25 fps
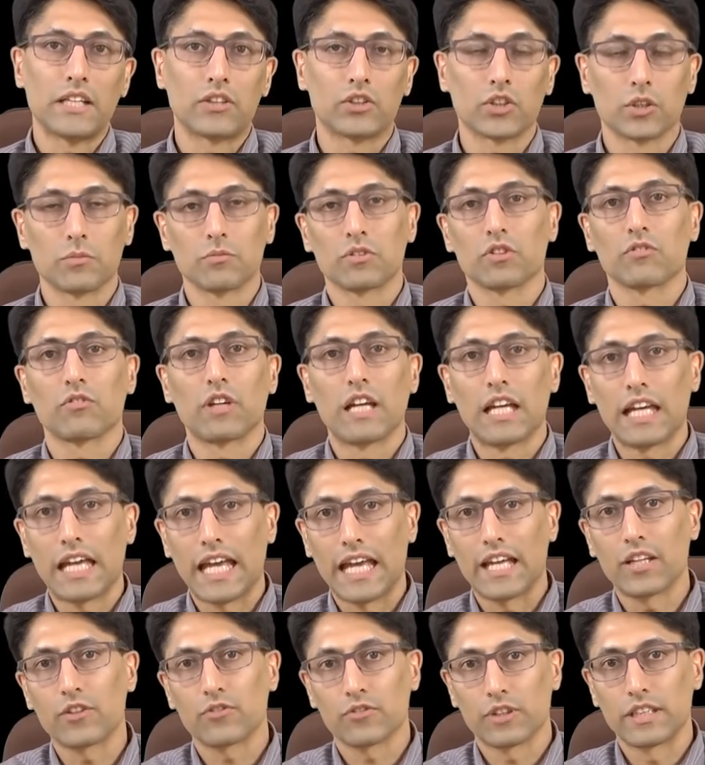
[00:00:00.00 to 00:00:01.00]
in terms of
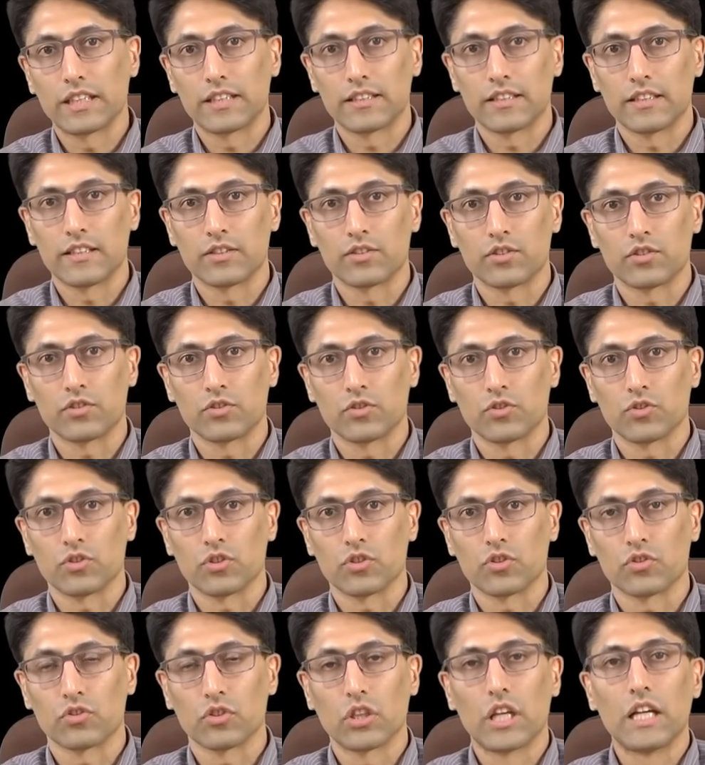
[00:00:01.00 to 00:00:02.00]
entry into
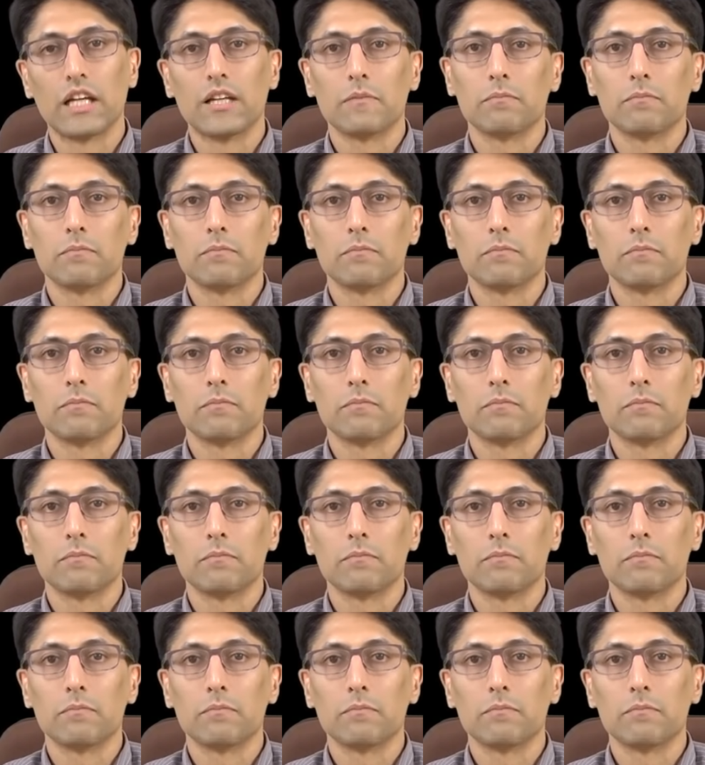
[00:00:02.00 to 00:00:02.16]
institutions.